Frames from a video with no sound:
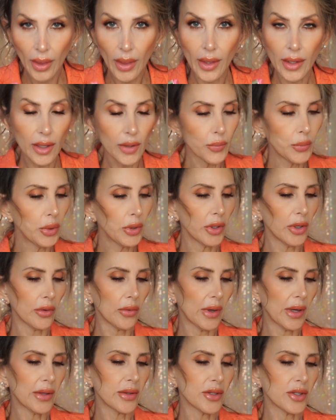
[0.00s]
And I put it
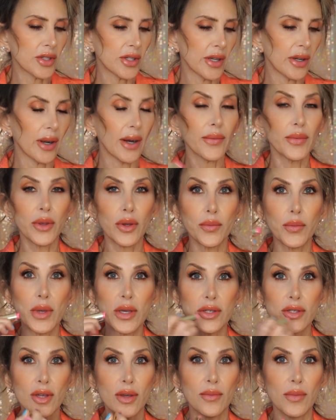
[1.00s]
right in the center. I'm going to
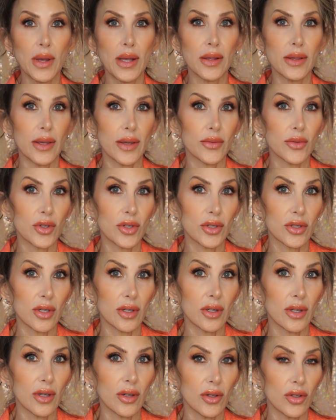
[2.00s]
mess up my lips because
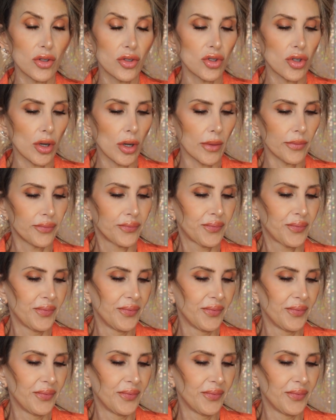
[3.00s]
I did a good job.